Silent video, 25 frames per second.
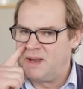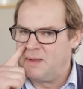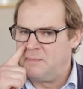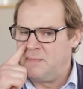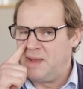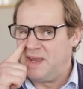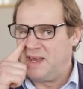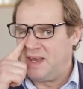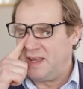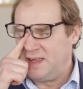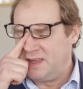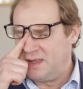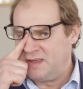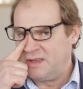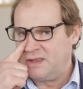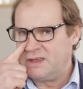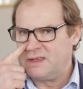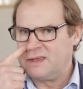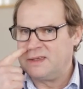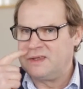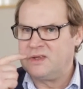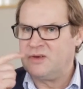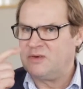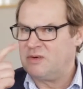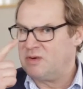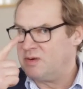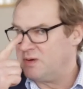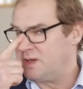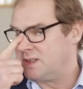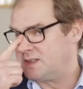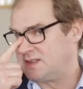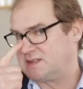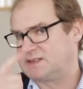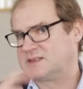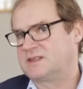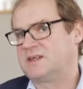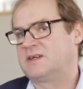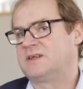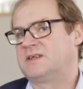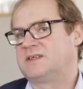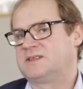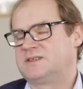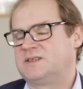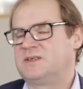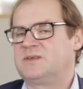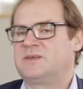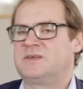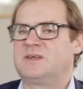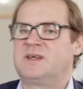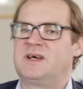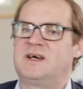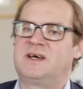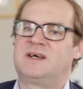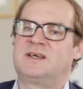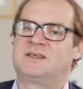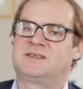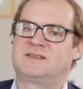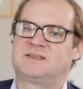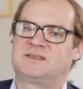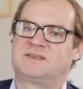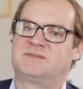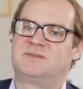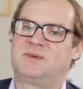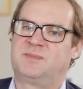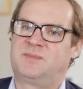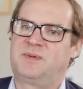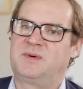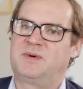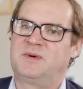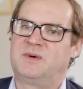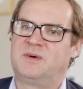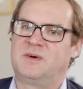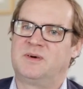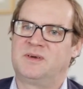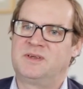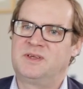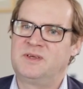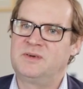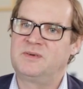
but I mean, you're always as good as your last report.